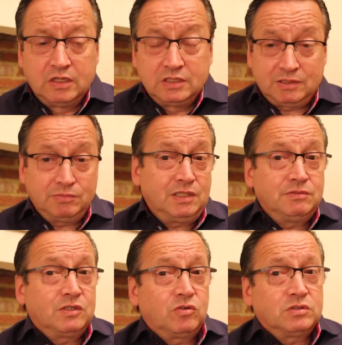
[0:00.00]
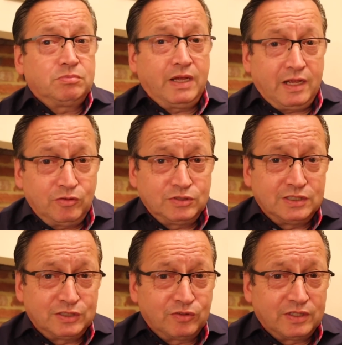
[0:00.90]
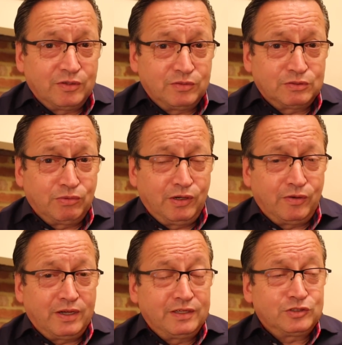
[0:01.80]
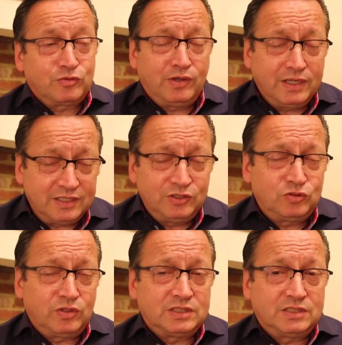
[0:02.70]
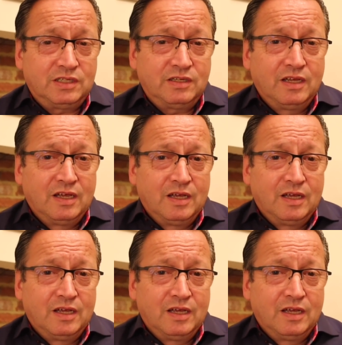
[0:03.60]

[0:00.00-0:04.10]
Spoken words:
sometimes they've got some houses on there as well, and it's quite interesting.